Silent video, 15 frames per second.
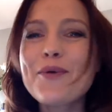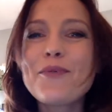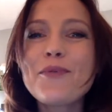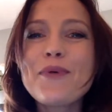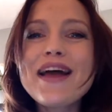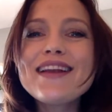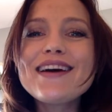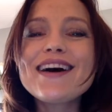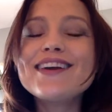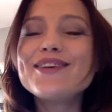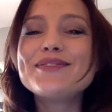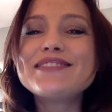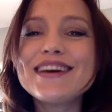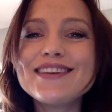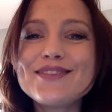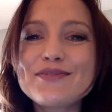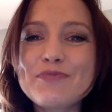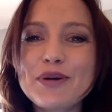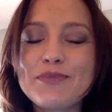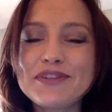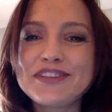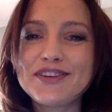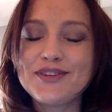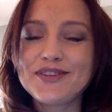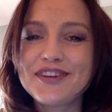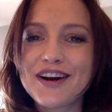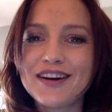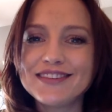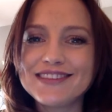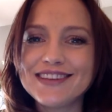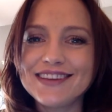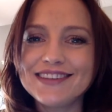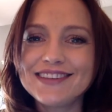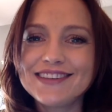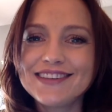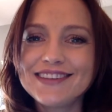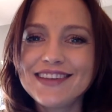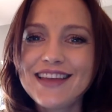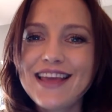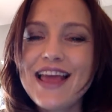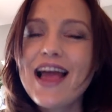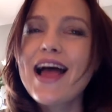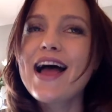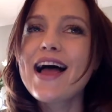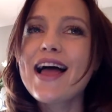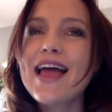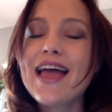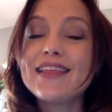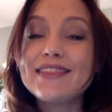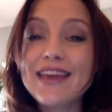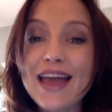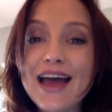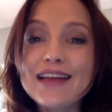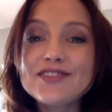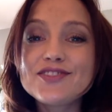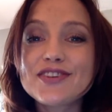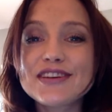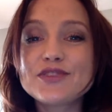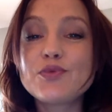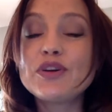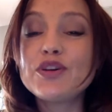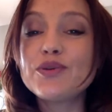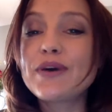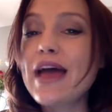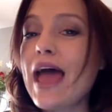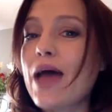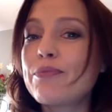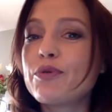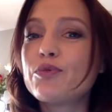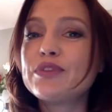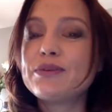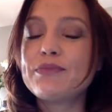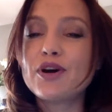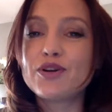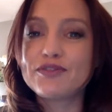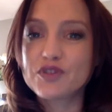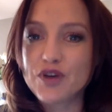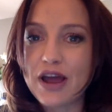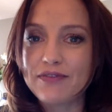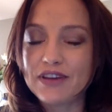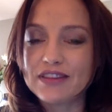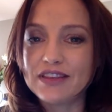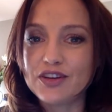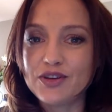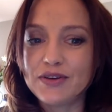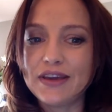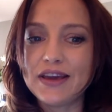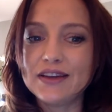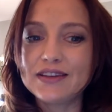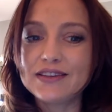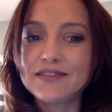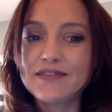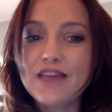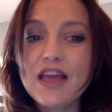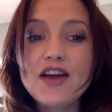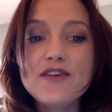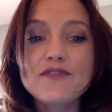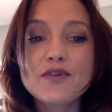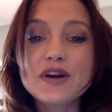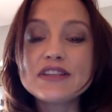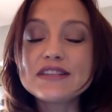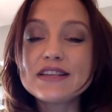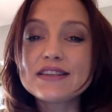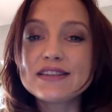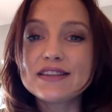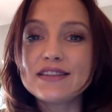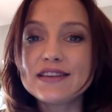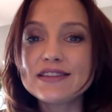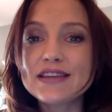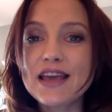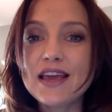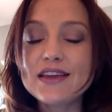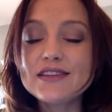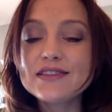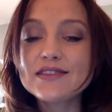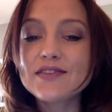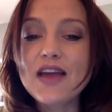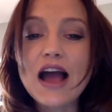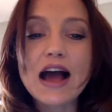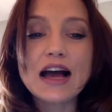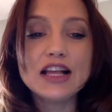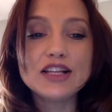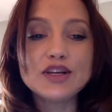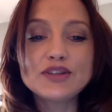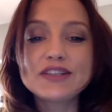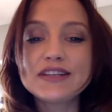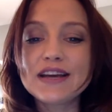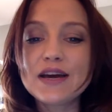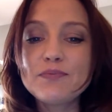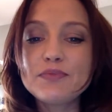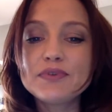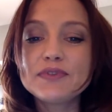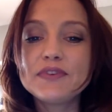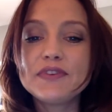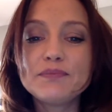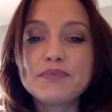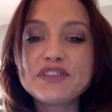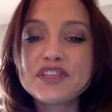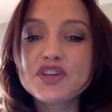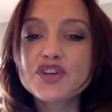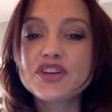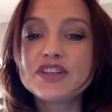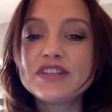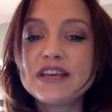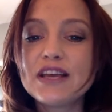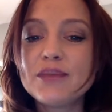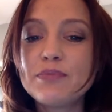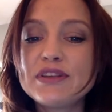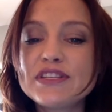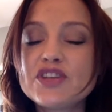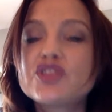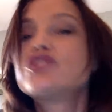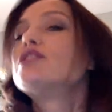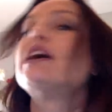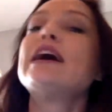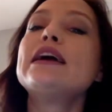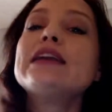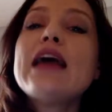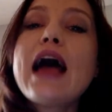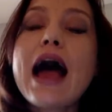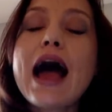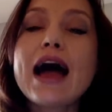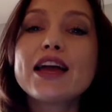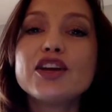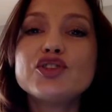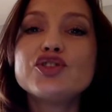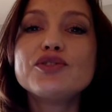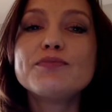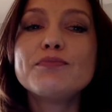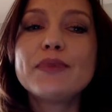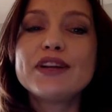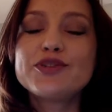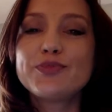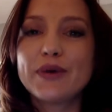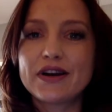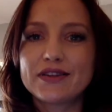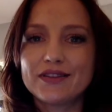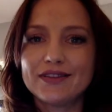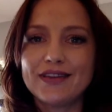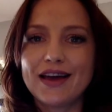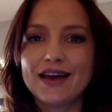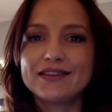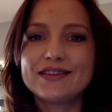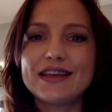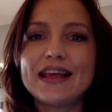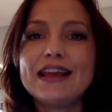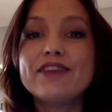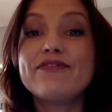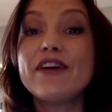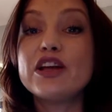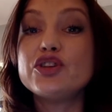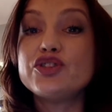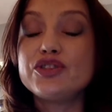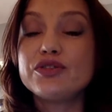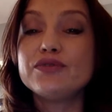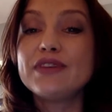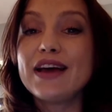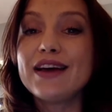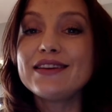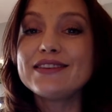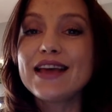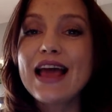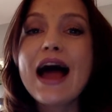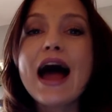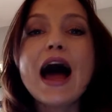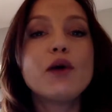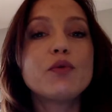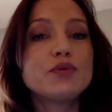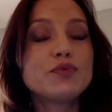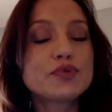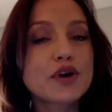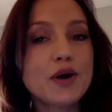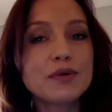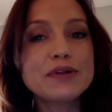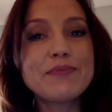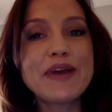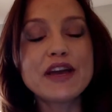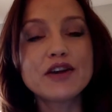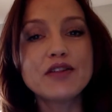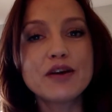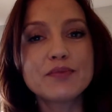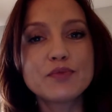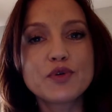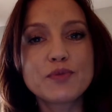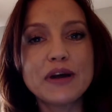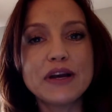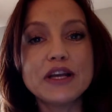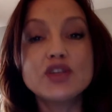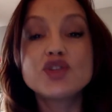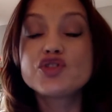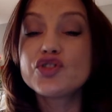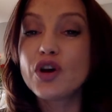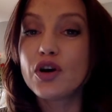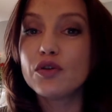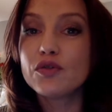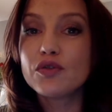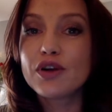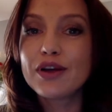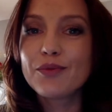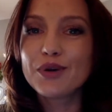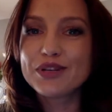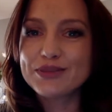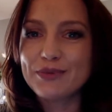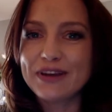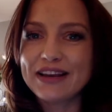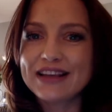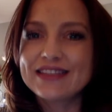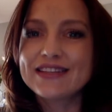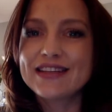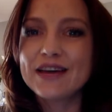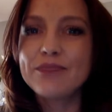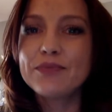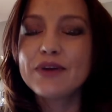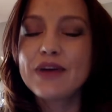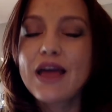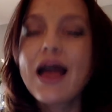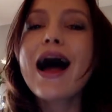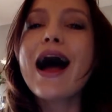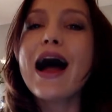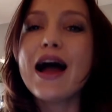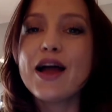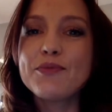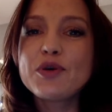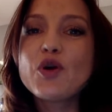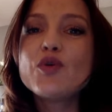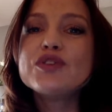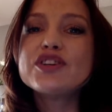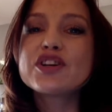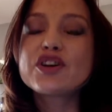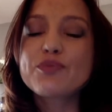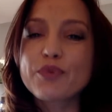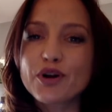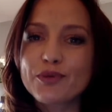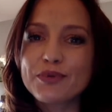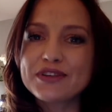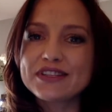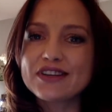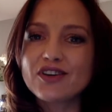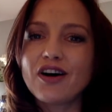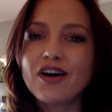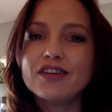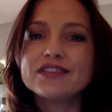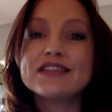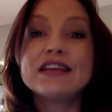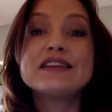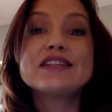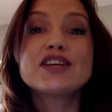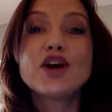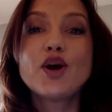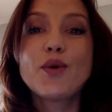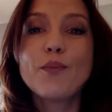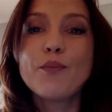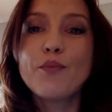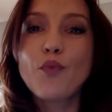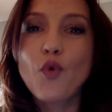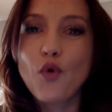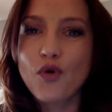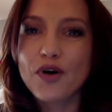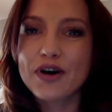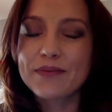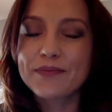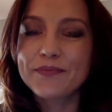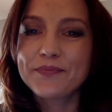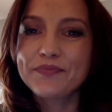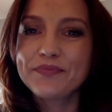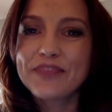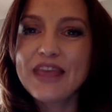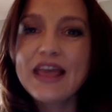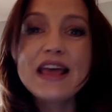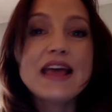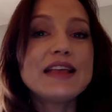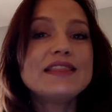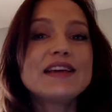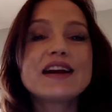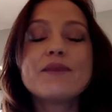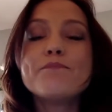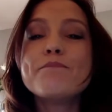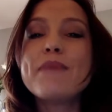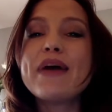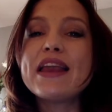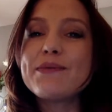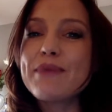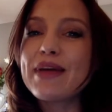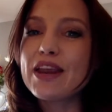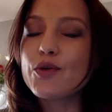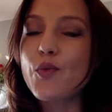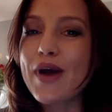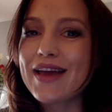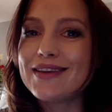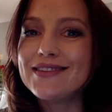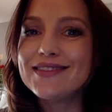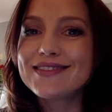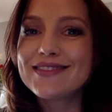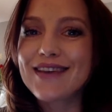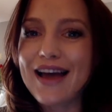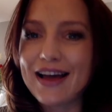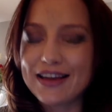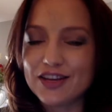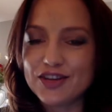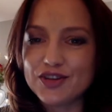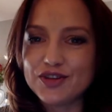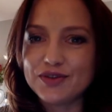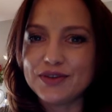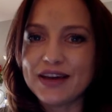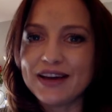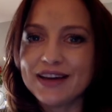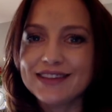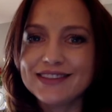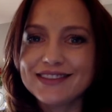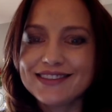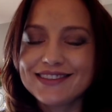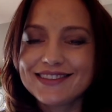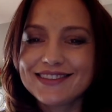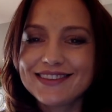When are you done repurposing your content? And the answer is when you're happy with the amount of traffic that you get. For instance, in this case, I looked it up, position 10, position 9, I can do much better than that. And if I do that, I will probably make a lot more money. So what's my next step? I'm going to repurpose the content more. There are many, many ways I can do that.